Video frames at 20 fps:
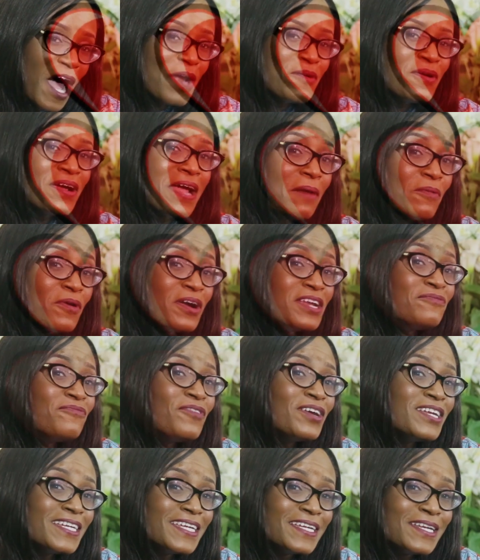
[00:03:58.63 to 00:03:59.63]
I'm already
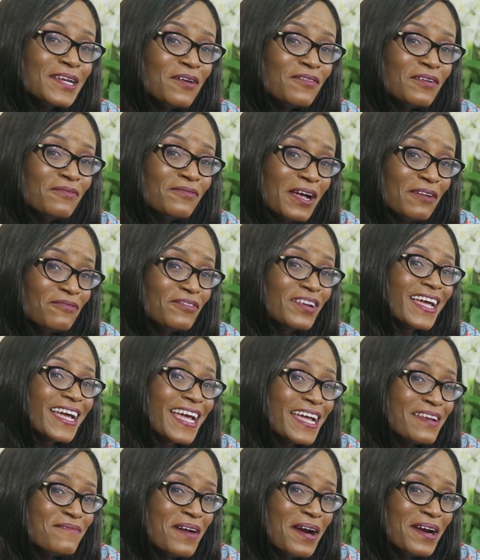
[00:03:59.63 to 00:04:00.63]
falling in love. I like
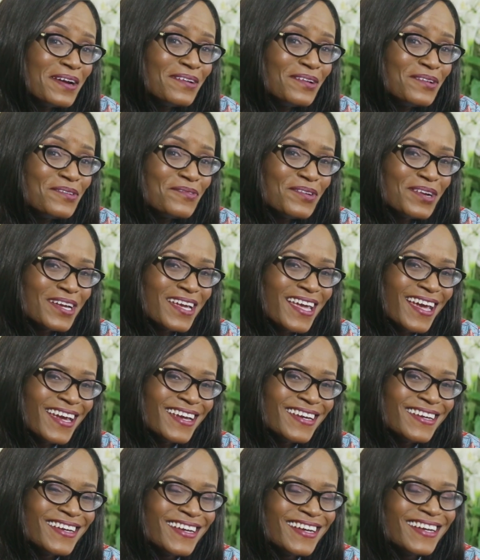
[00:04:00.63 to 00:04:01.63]
getting married all over
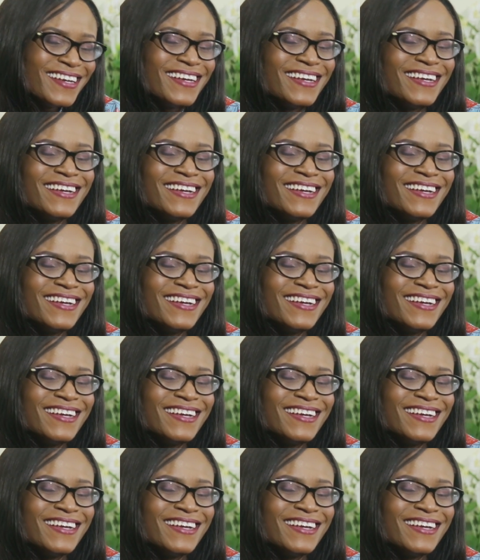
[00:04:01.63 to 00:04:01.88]
again.